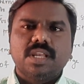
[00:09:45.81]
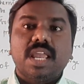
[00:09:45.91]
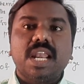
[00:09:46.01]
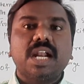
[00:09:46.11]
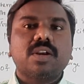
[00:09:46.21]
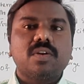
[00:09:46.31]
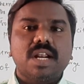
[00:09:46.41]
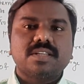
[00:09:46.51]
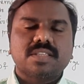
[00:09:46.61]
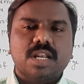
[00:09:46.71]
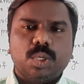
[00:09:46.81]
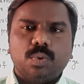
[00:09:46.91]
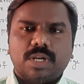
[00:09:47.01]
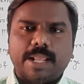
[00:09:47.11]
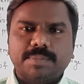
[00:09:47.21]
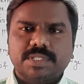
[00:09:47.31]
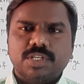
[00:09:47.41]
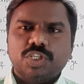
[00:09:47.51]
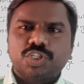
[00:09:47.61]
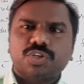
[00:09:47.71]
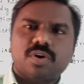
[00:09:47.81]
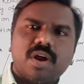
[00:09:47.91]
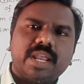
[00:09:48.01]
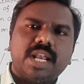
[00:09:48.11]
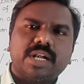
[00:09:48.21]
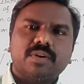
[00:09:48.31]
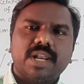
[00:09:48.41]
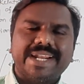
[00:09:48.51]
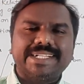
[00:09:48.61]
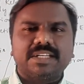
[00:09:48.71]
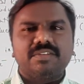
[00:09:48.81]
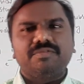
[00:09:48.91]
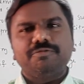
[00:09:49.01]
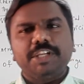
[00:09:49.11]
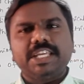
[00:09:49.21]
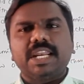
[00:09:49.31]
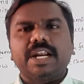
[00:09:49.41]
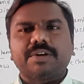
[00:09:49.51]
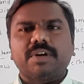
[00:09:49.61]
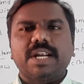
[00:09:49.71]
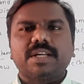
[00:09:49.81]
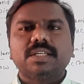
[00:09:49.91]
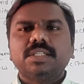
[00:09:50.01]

Electrolytes are two types, strong electrolyte, weak electrolyte.